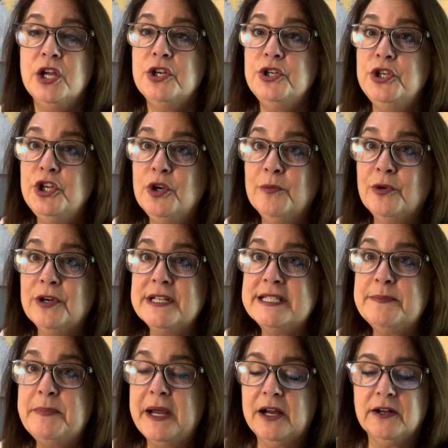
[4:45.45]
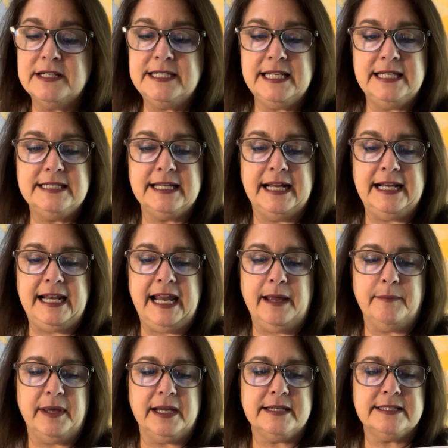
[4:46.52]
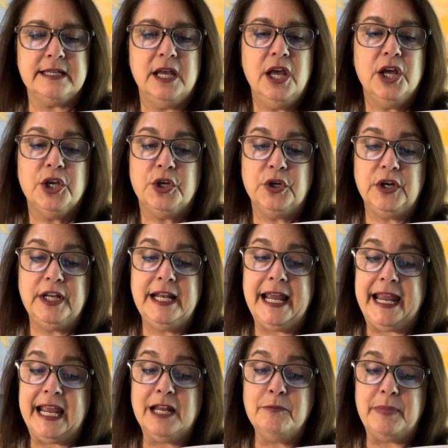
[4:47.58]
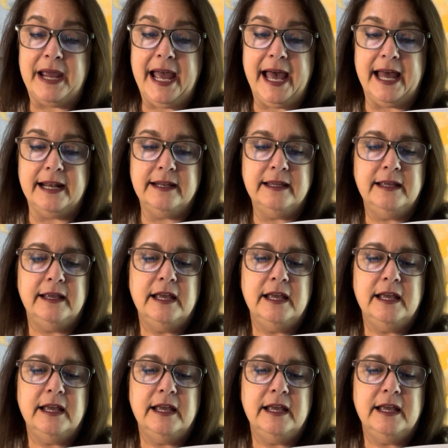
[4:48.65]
numerous parenting dynamics, good and bad.